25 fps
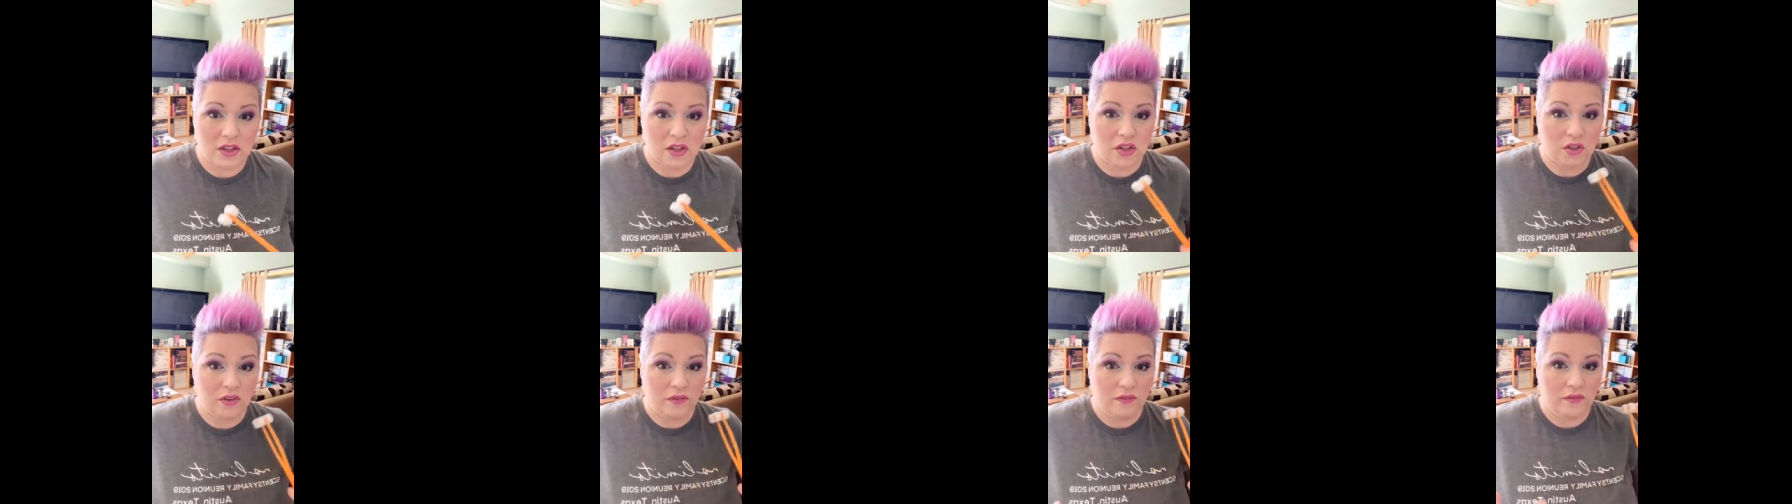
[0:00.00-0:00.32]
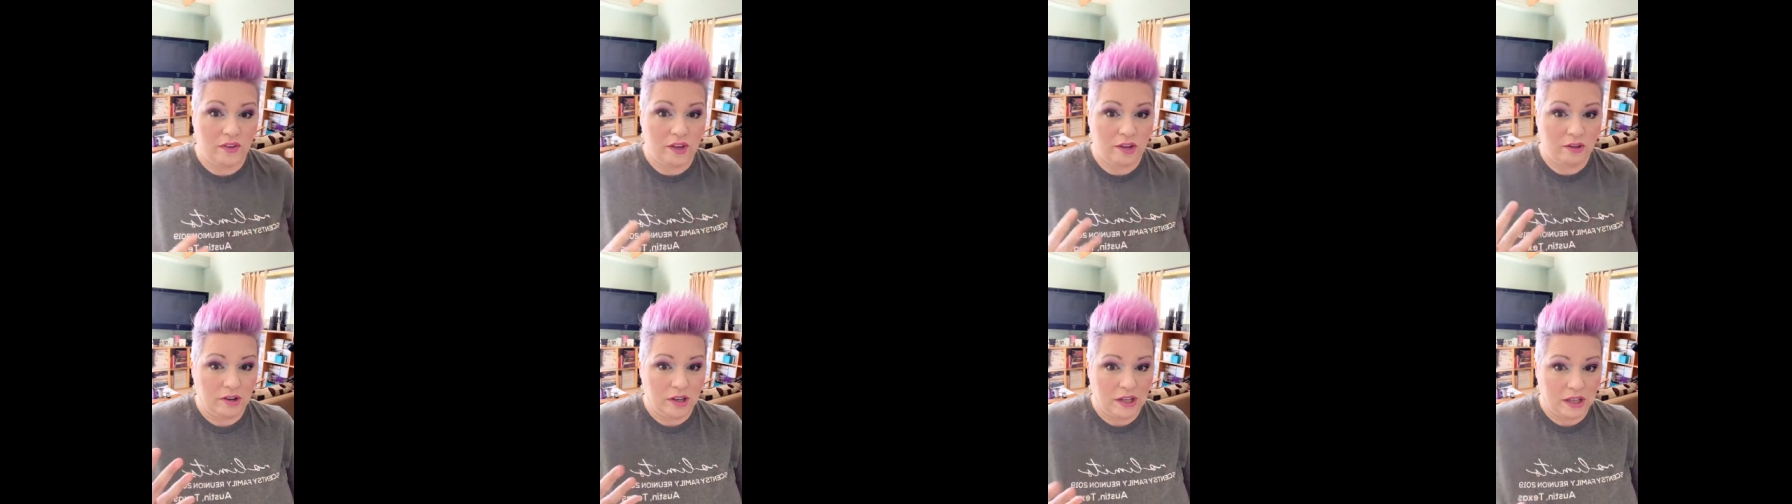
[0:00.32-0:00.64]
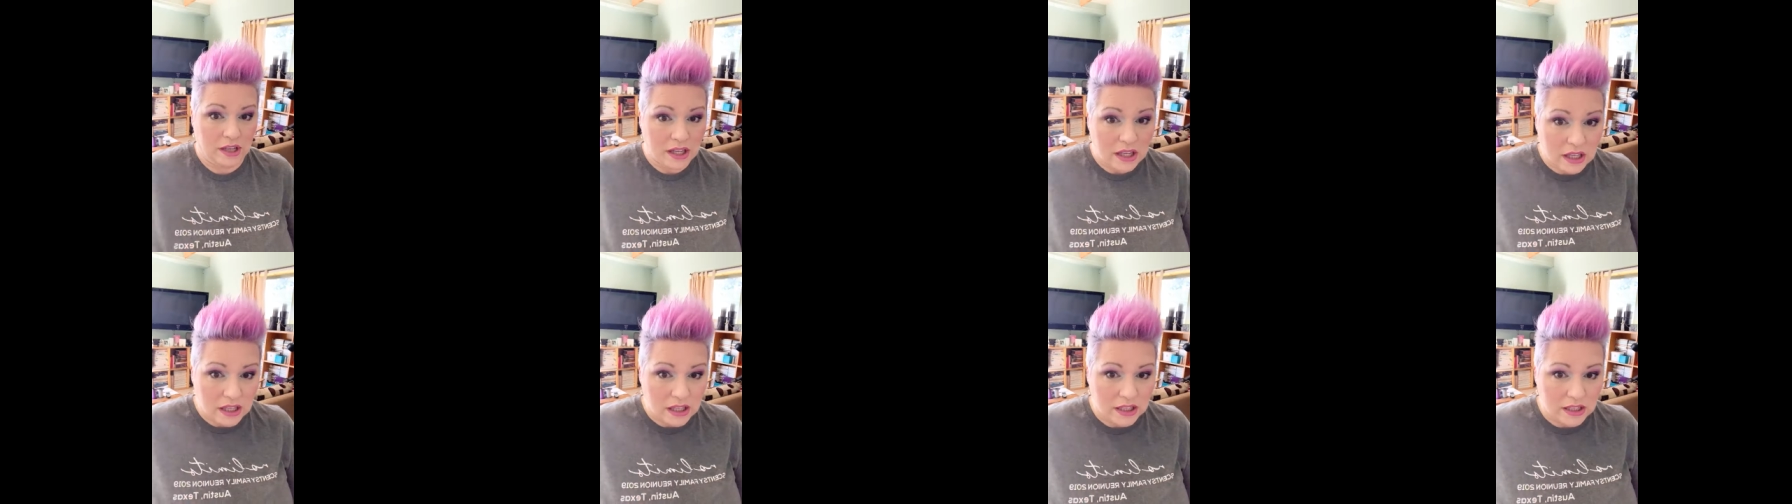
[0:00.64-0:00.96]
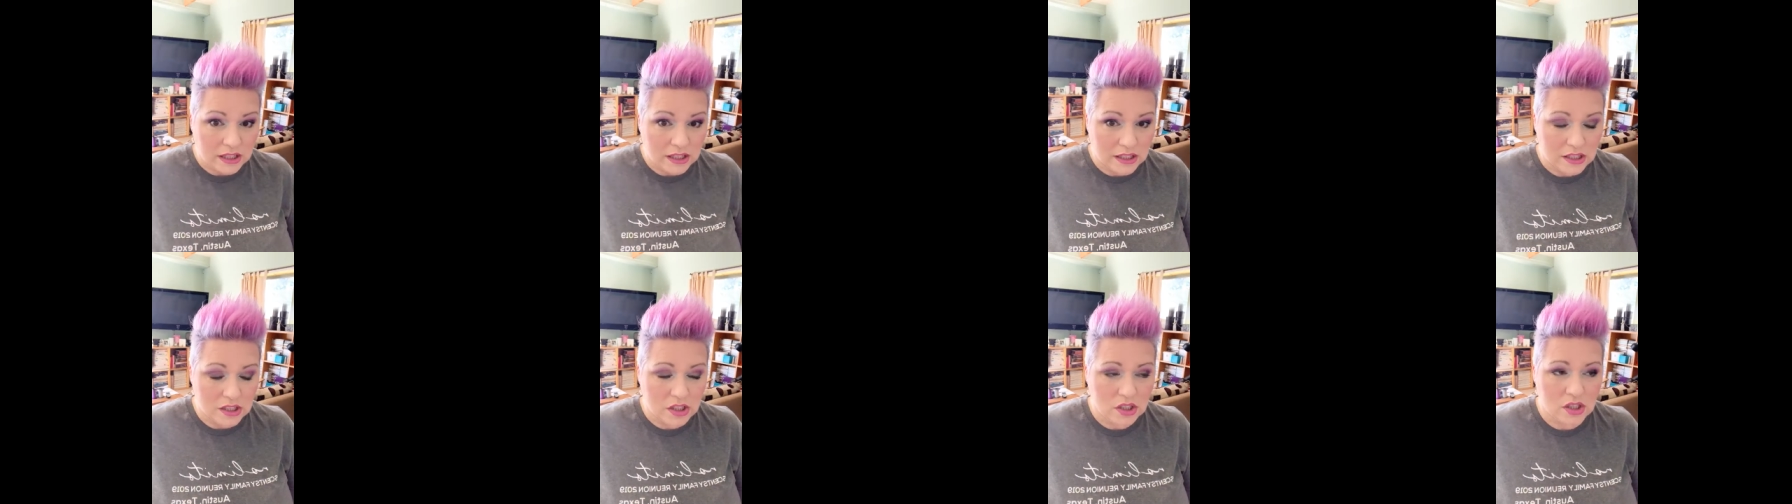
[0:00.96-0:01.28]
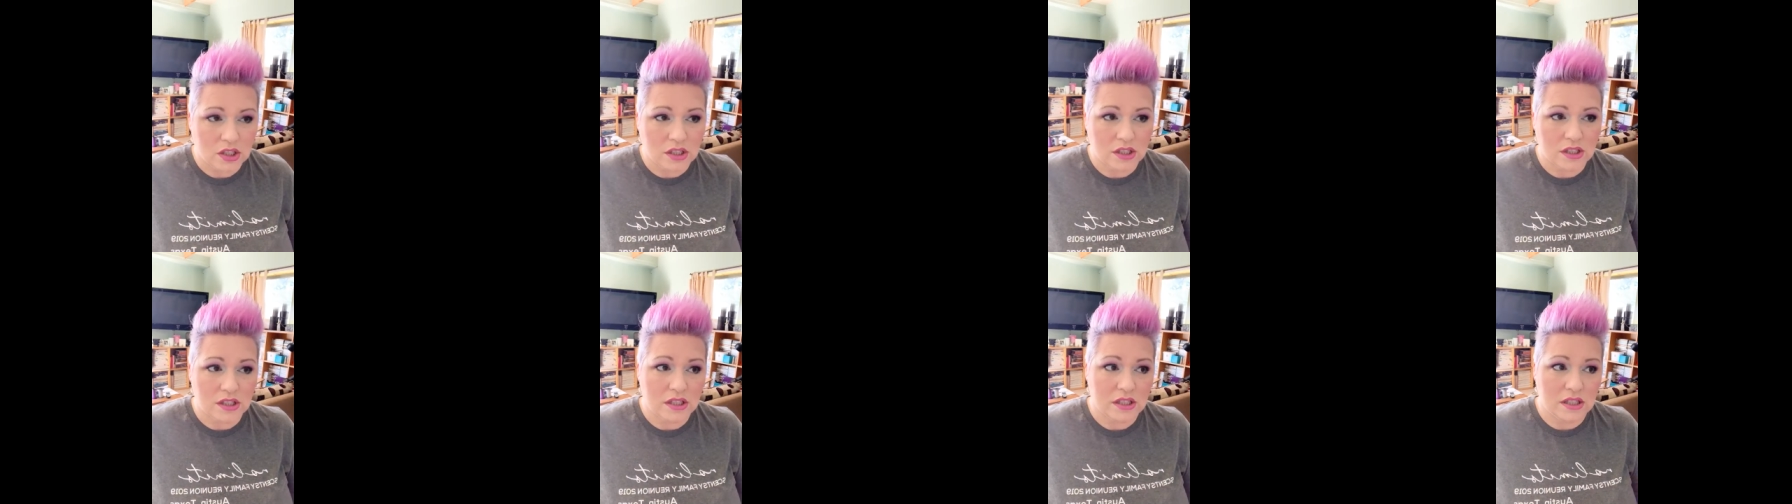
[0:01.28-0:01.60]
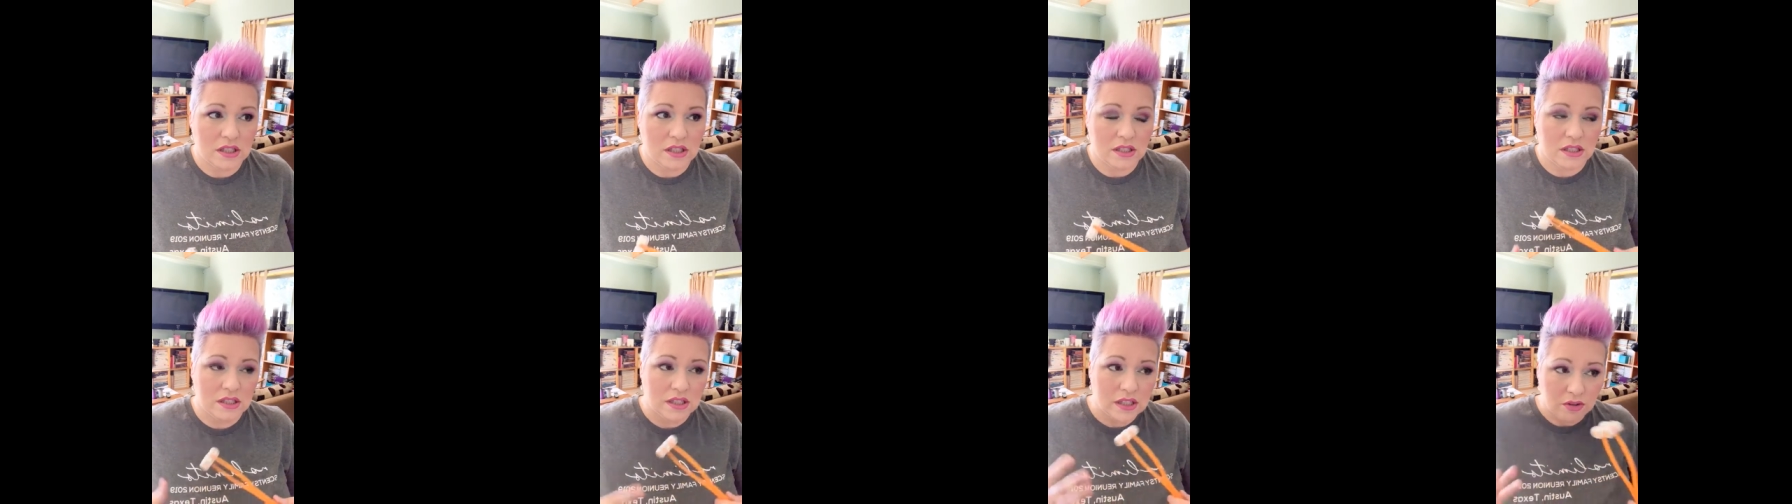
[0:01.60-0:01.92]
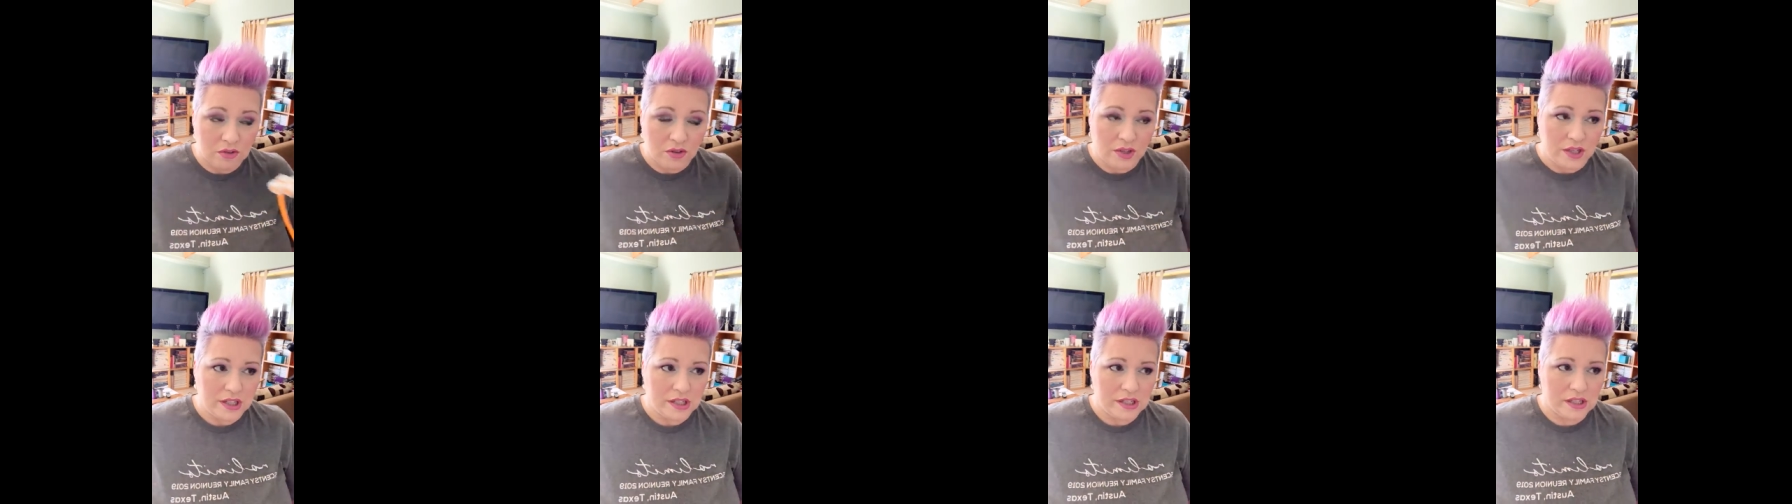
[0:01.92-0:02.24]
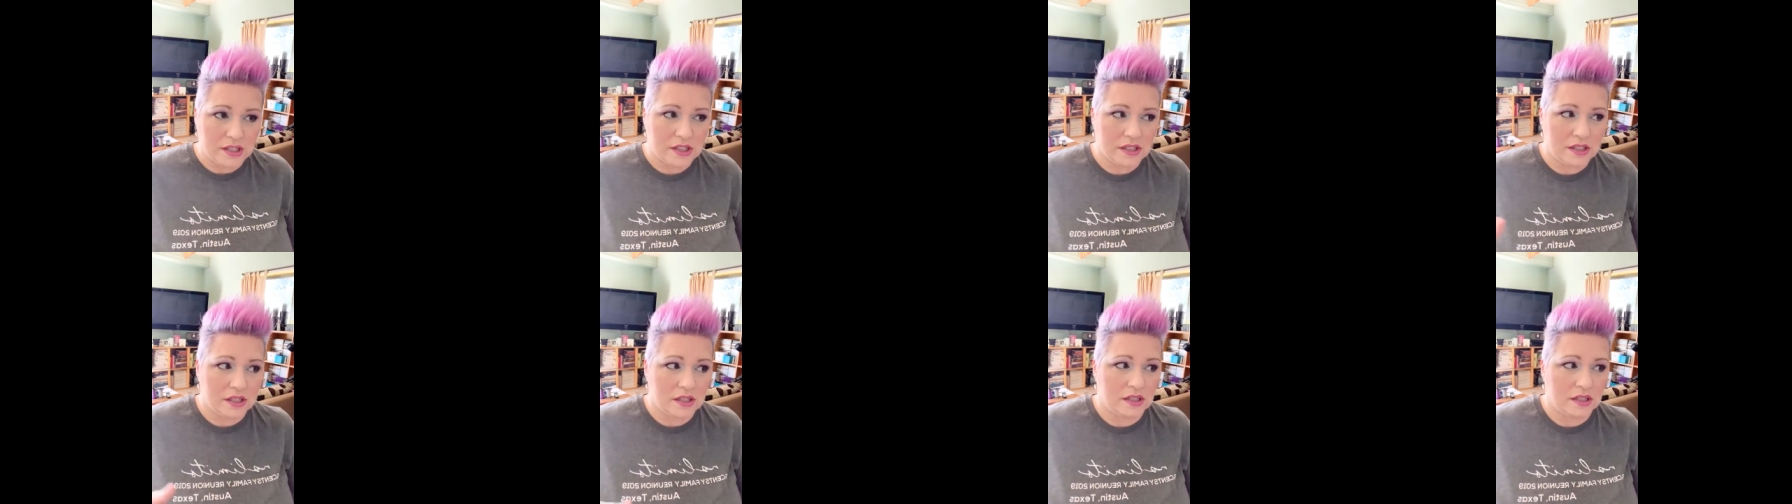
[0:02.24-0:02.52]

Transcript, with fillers: They're very English and serious.